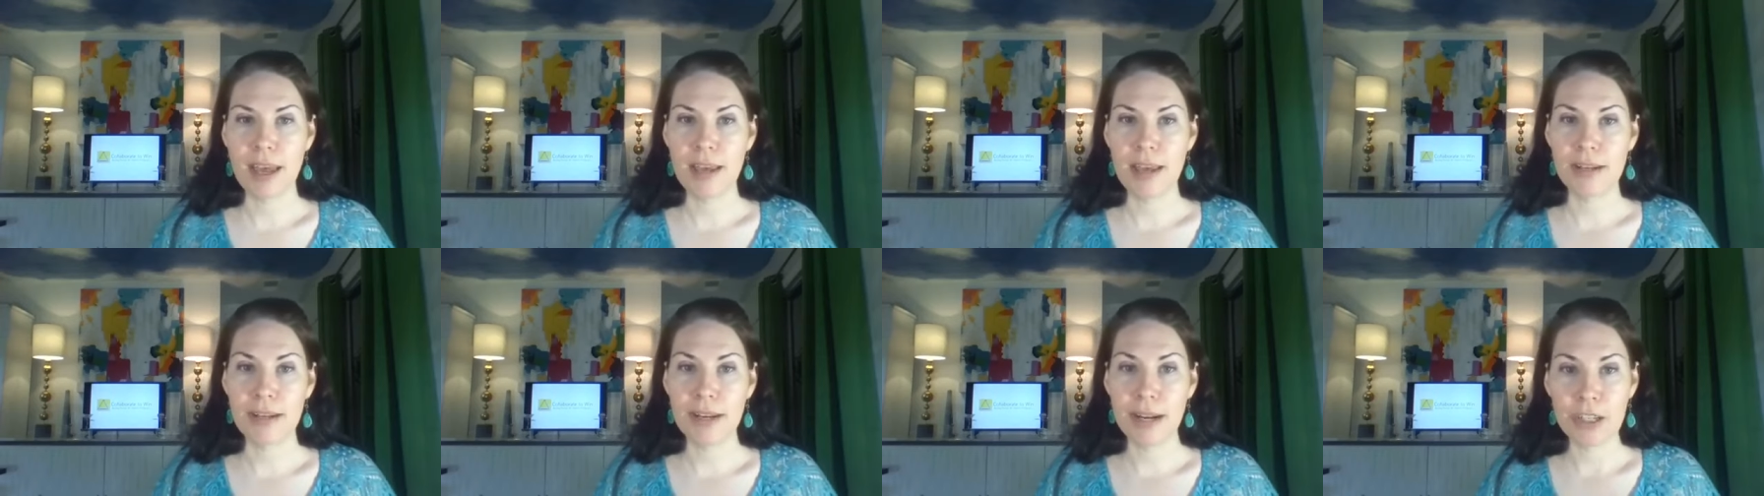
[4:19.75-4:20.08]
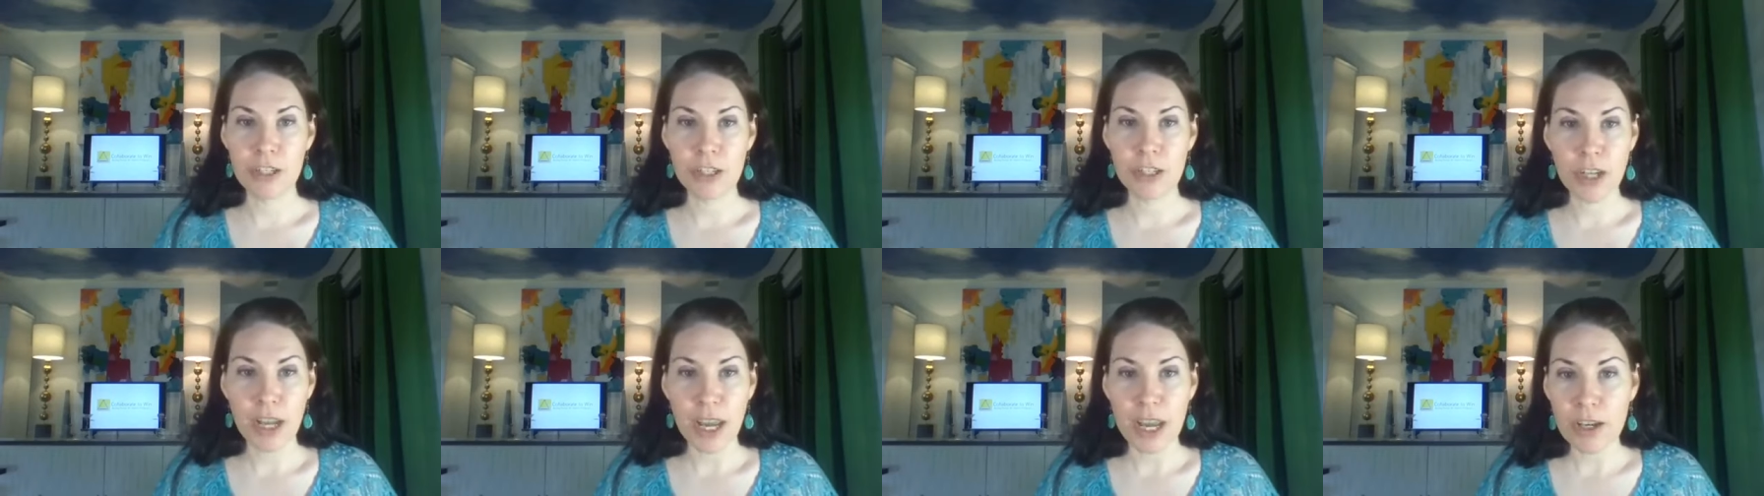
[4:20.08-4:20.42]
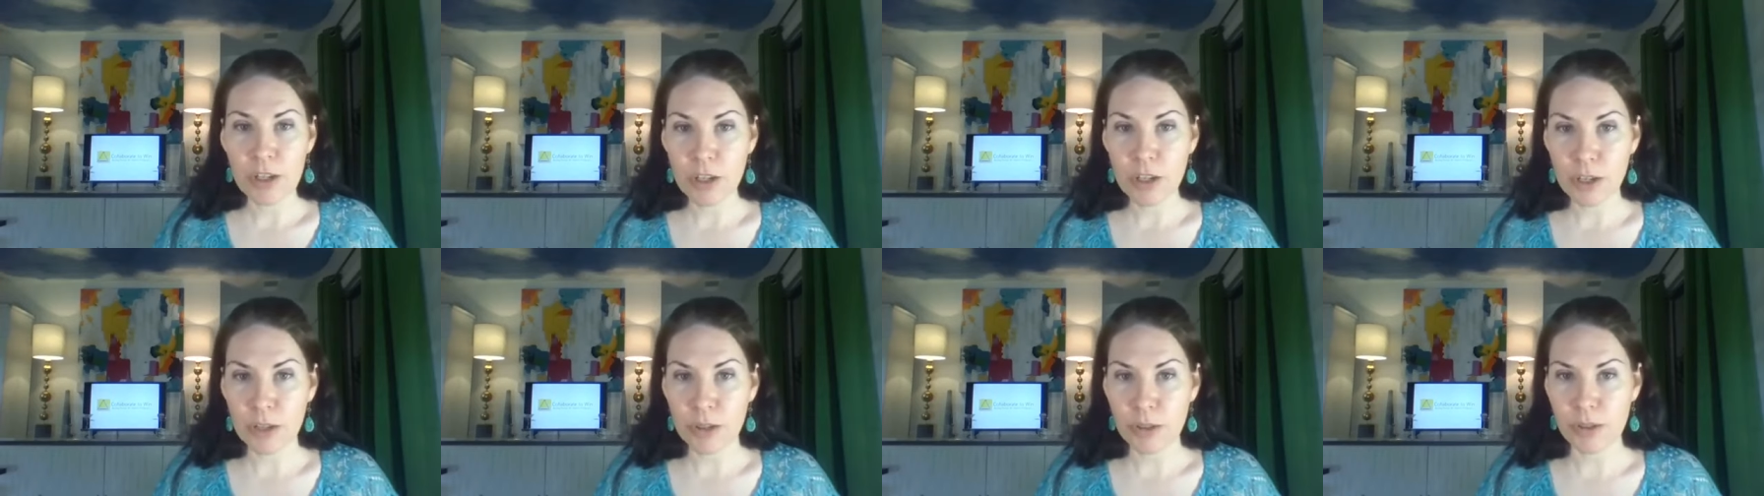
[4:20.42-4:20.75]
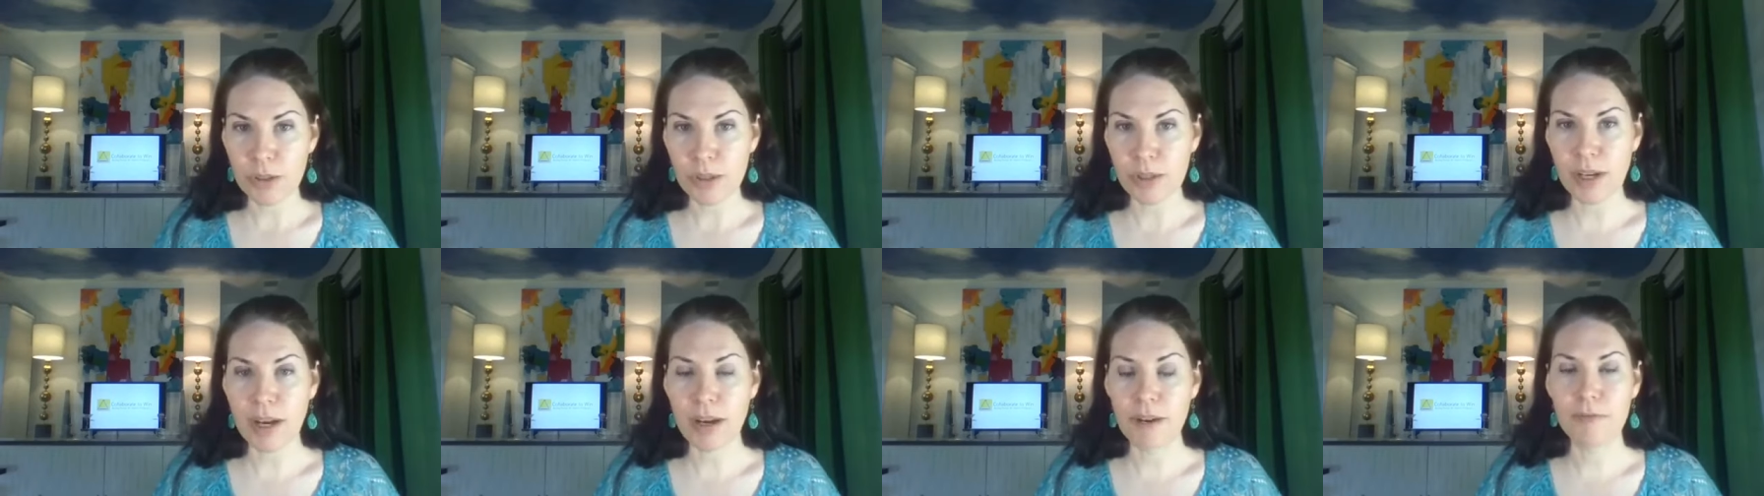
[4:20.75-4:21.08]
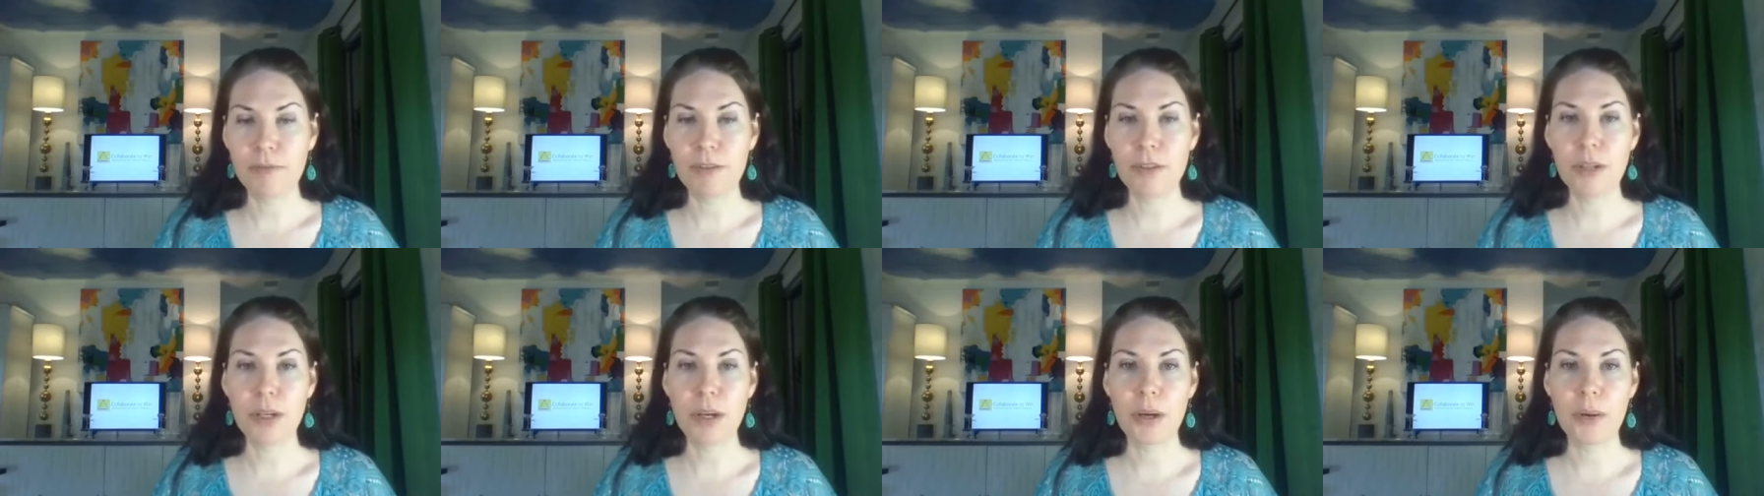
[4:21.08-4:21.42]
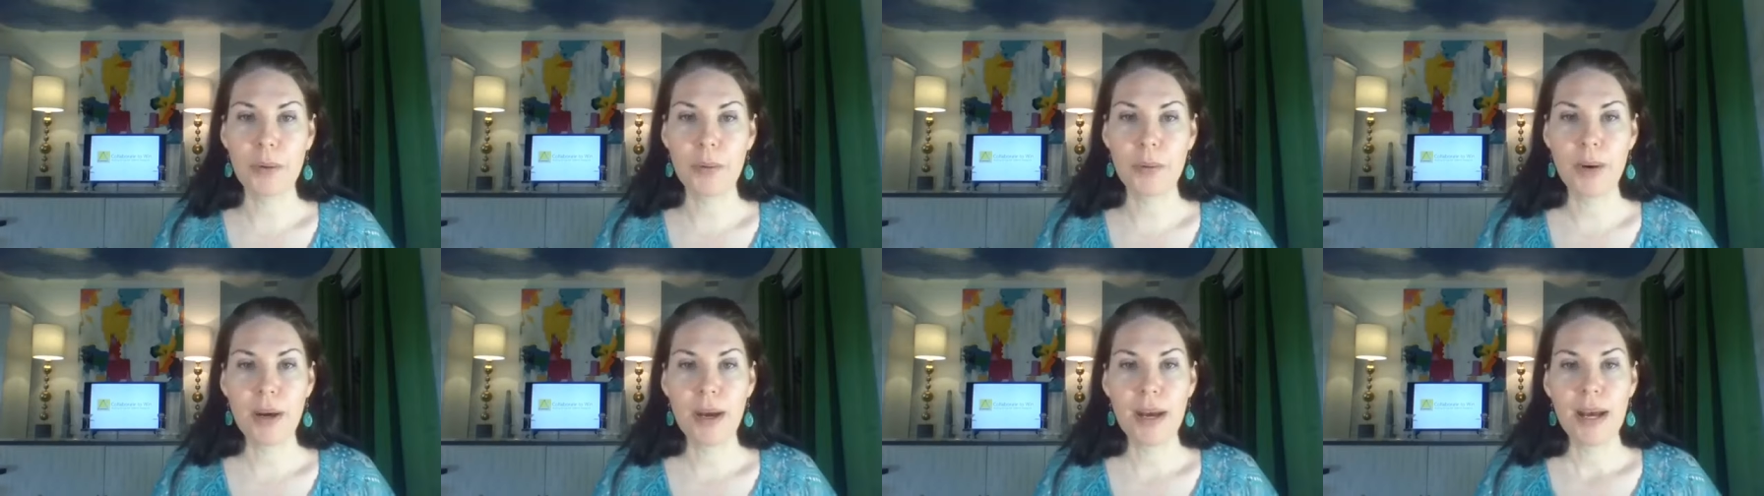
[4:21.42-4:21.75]
and educational stuff.
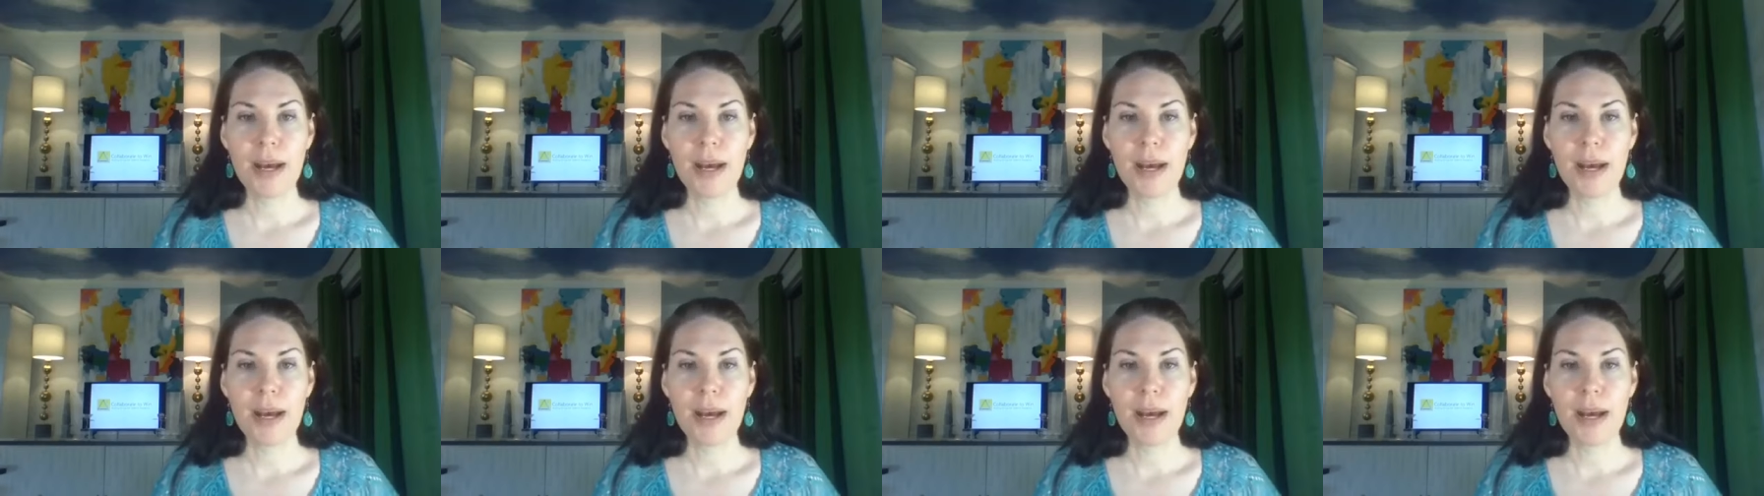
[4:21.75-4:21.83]
So